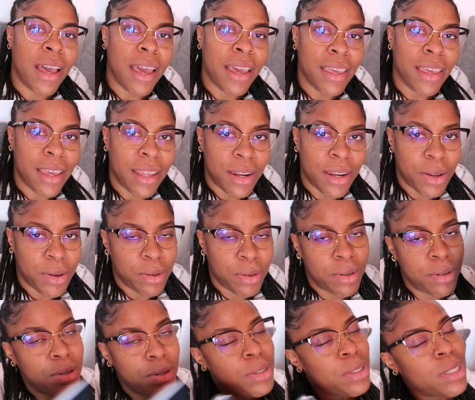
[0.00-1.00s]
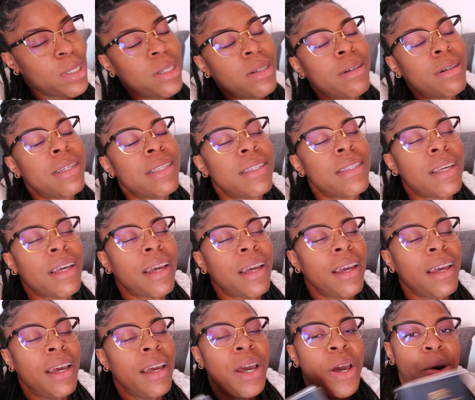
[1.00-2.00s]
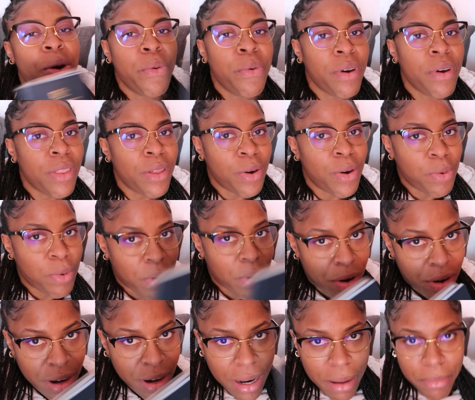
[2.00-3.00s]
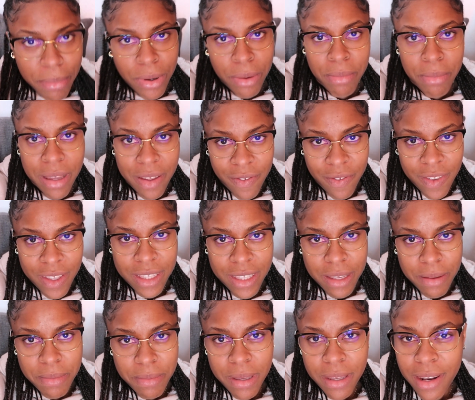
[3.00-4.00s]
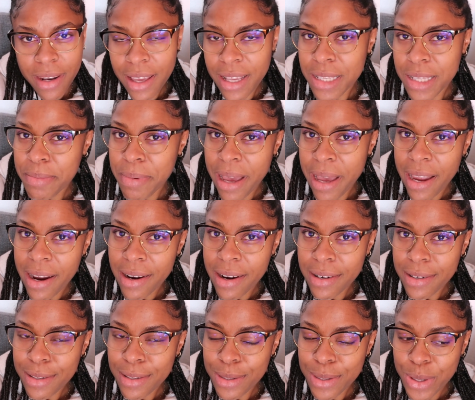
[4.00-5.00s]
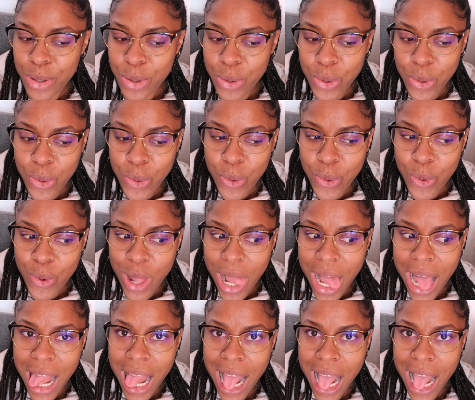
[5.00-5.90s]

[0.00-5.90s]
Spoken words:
I can now go to USA without worrying about my visa being expired. So